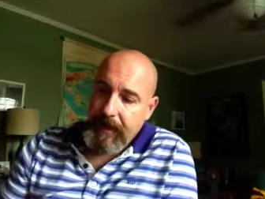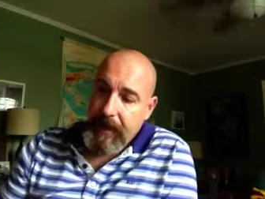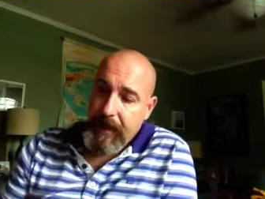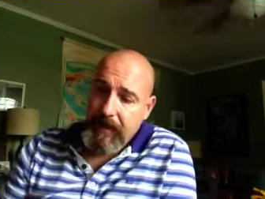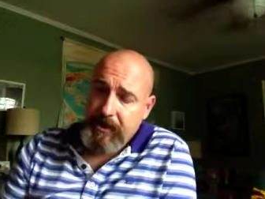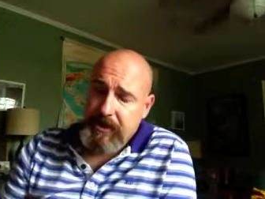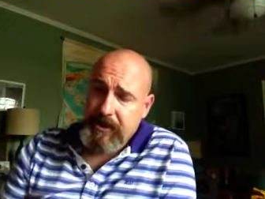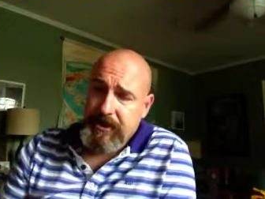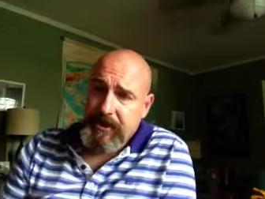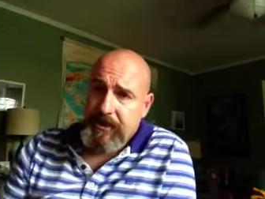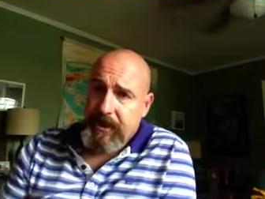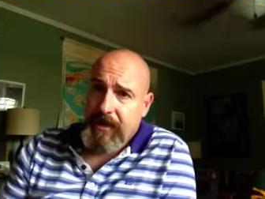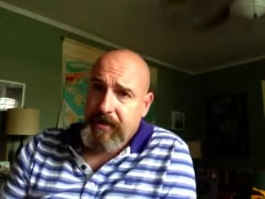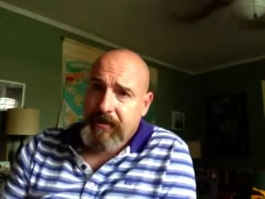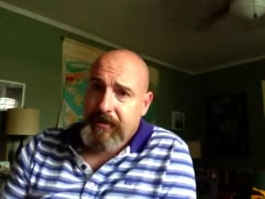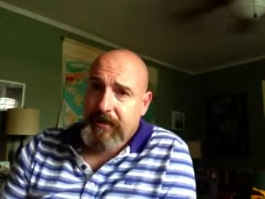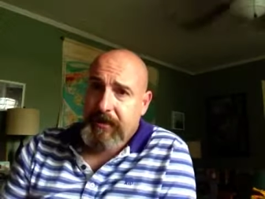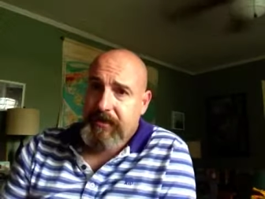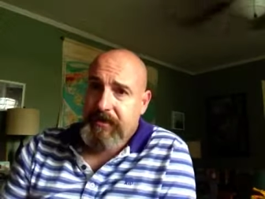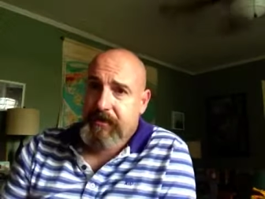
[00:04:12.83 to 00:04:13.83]
and she
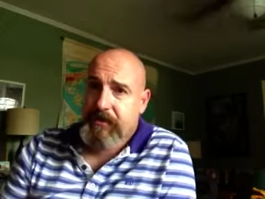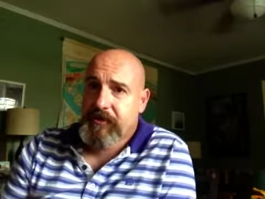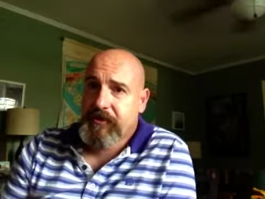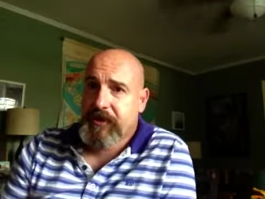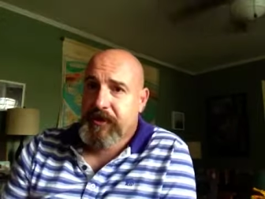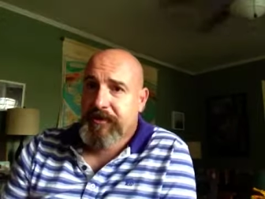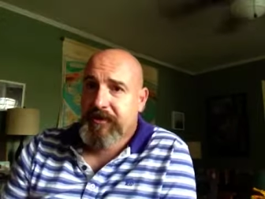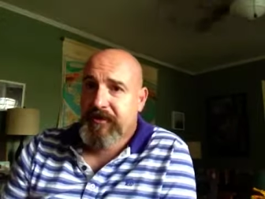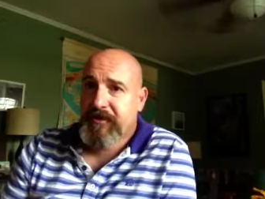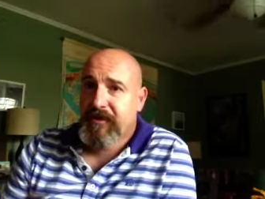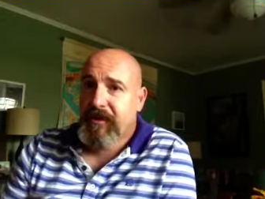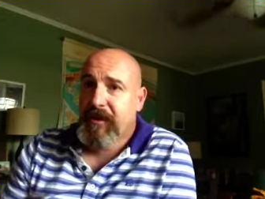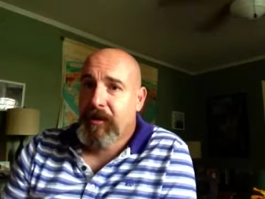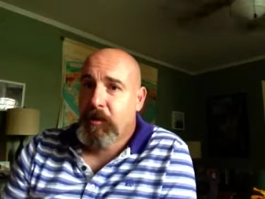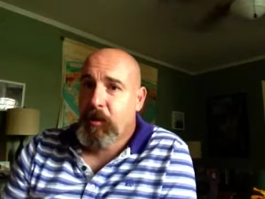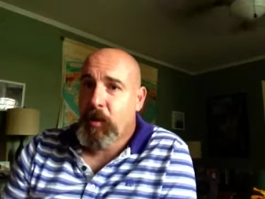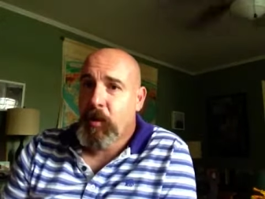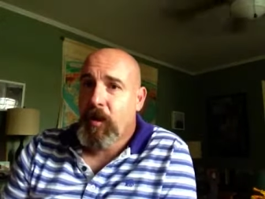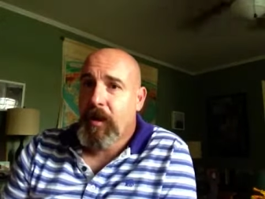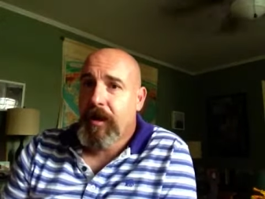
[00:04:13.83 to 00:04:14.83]
actually had suggested that I
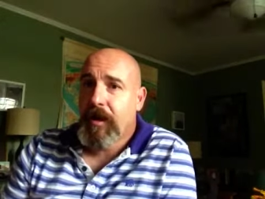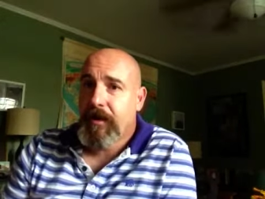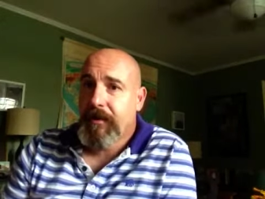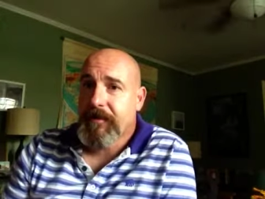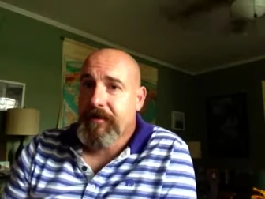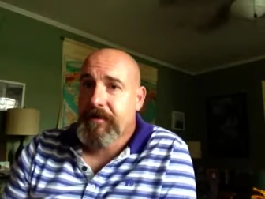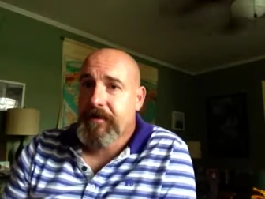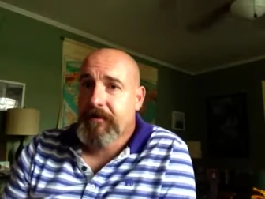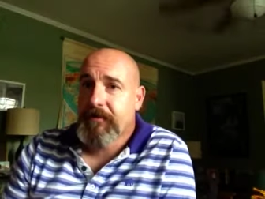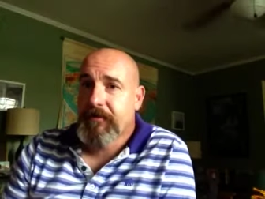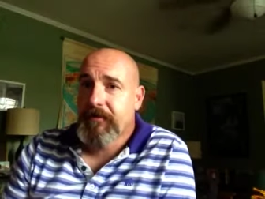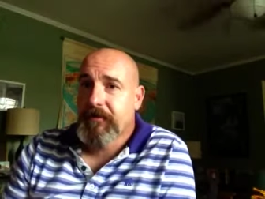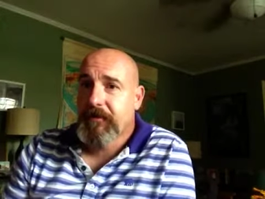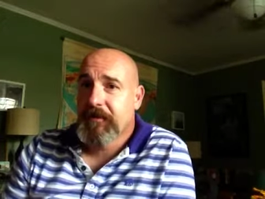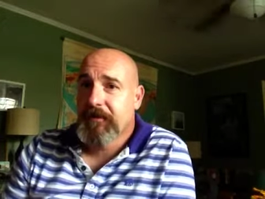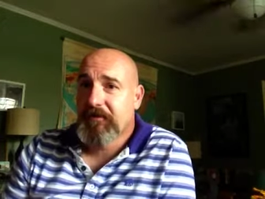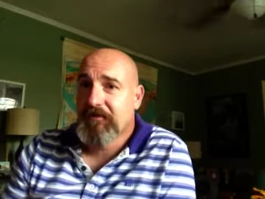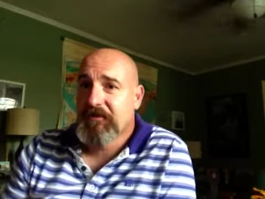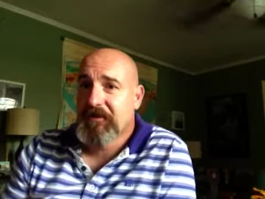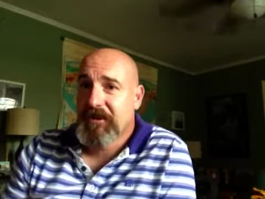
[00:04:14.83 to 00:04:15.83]
require some of you
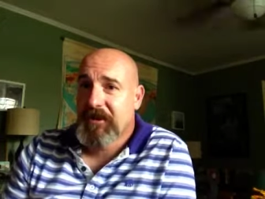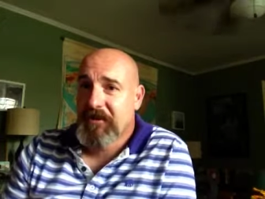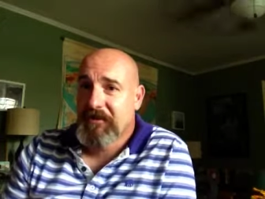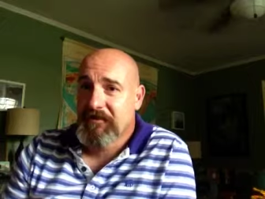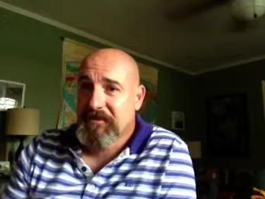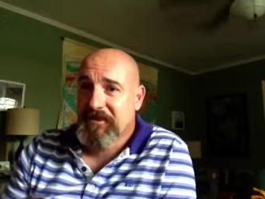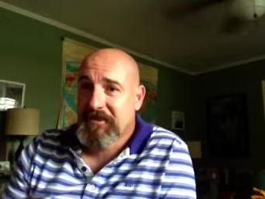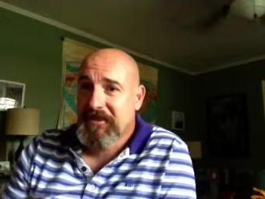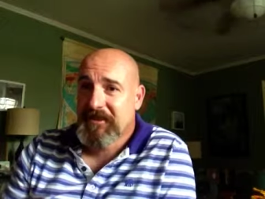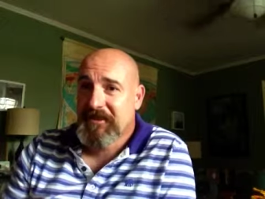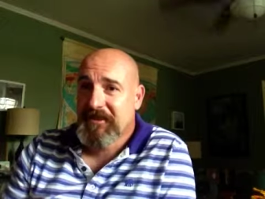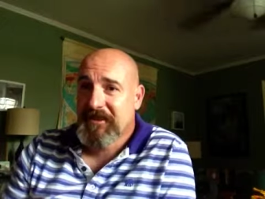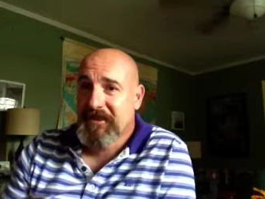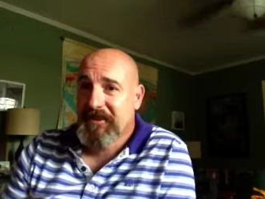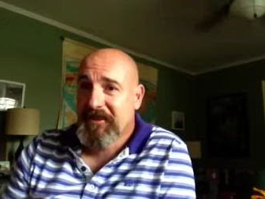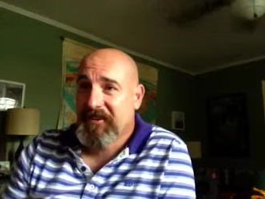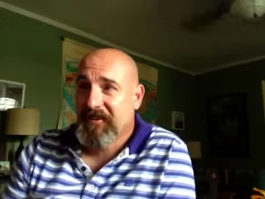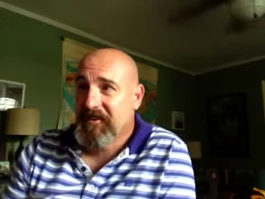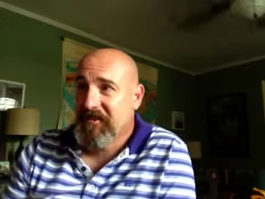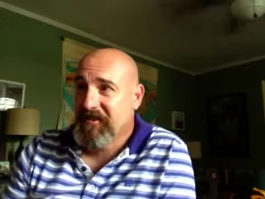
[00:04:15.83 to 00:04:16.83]
to, to come see uh,
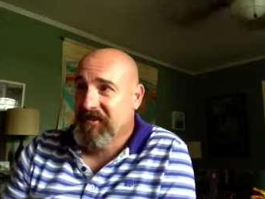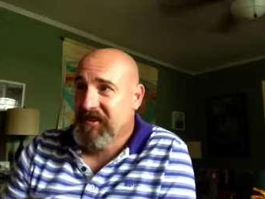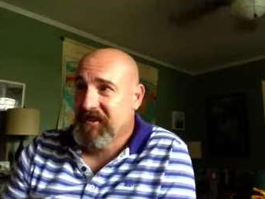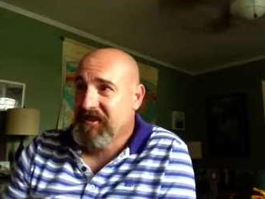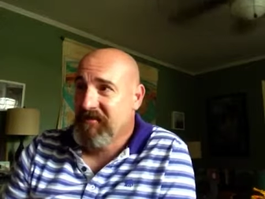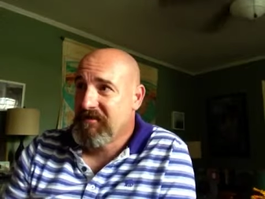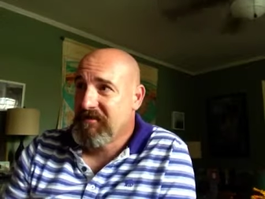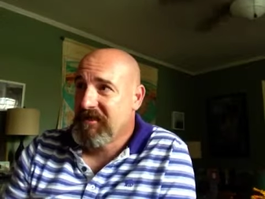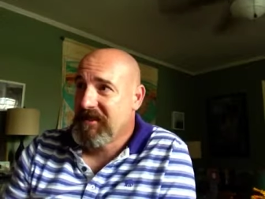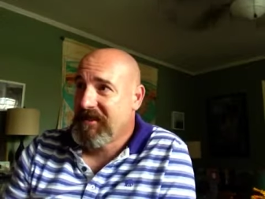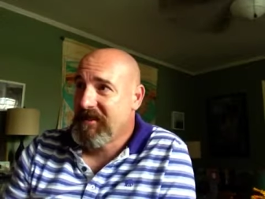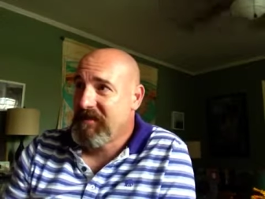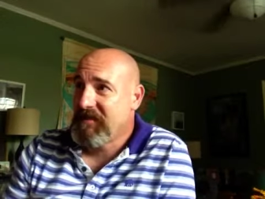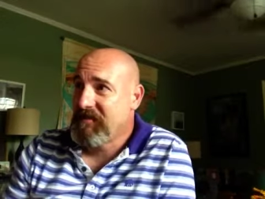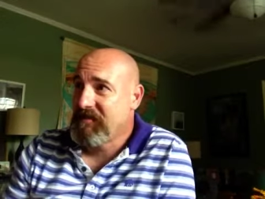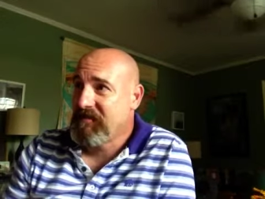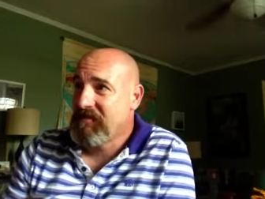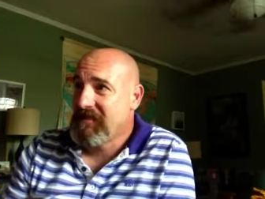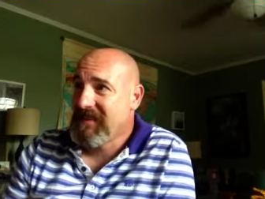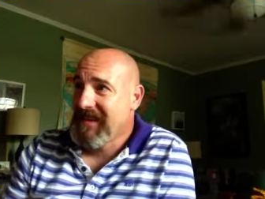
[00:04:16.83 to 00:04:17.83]
them
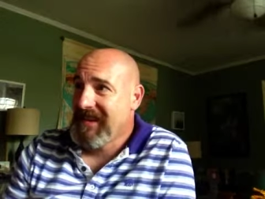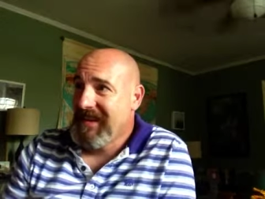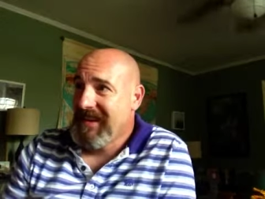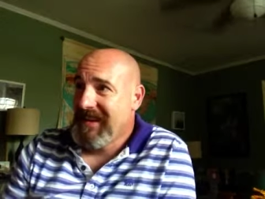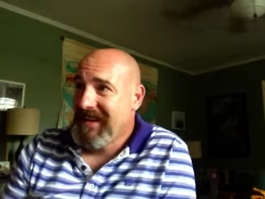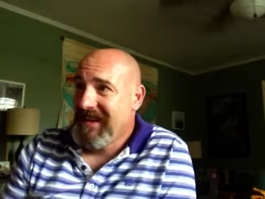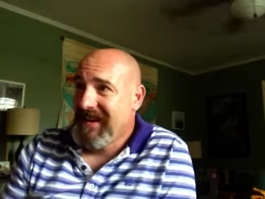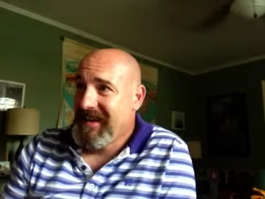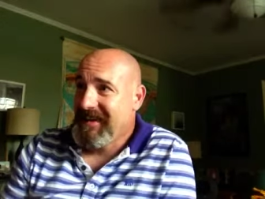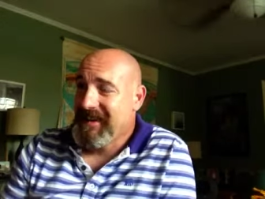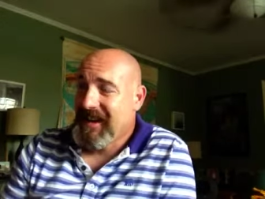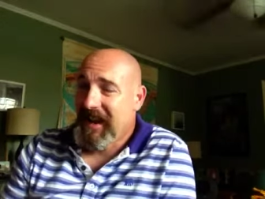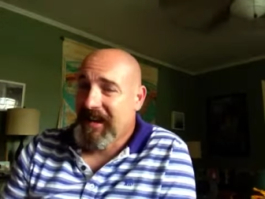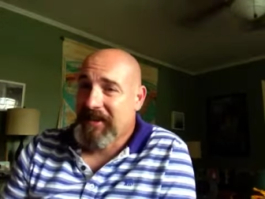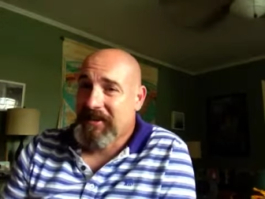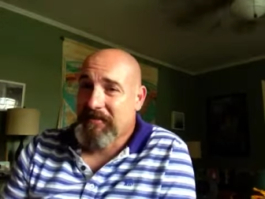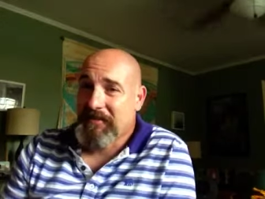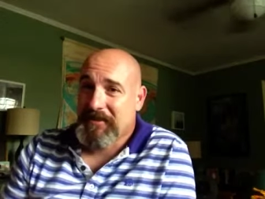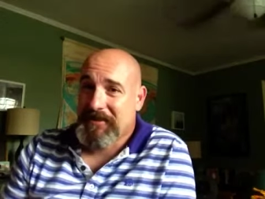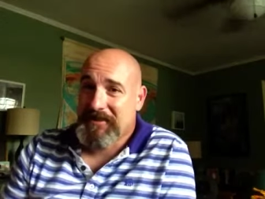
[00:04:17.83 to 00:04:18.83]
um, at the
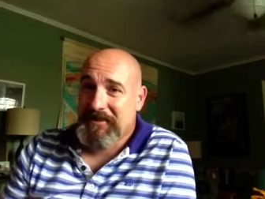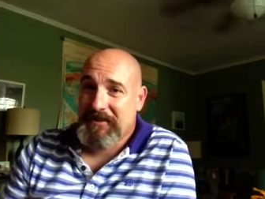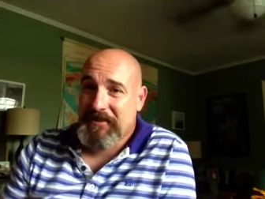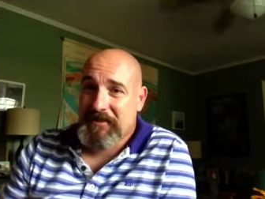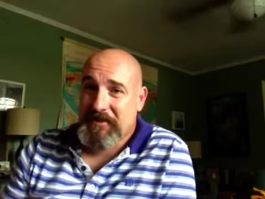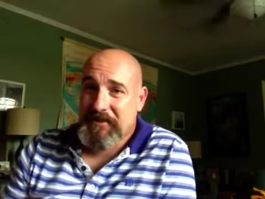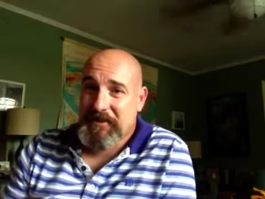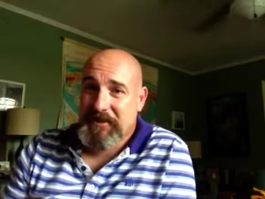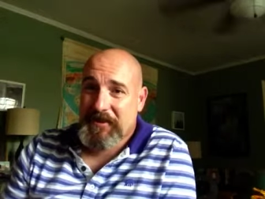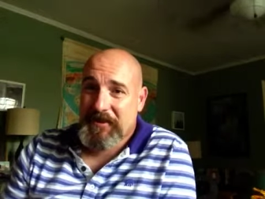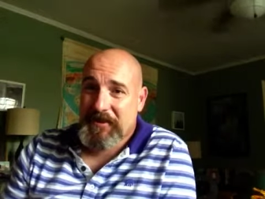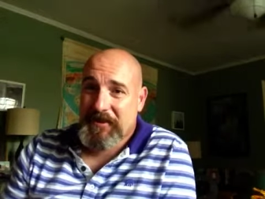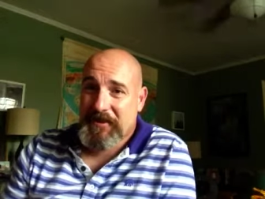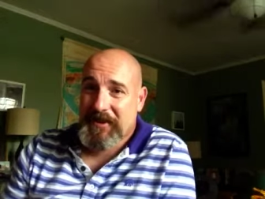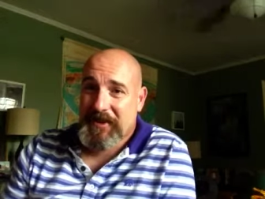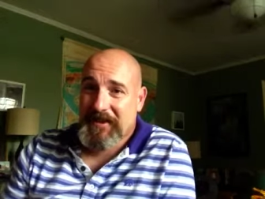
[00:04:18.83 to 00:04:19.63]
Academic Skills Center.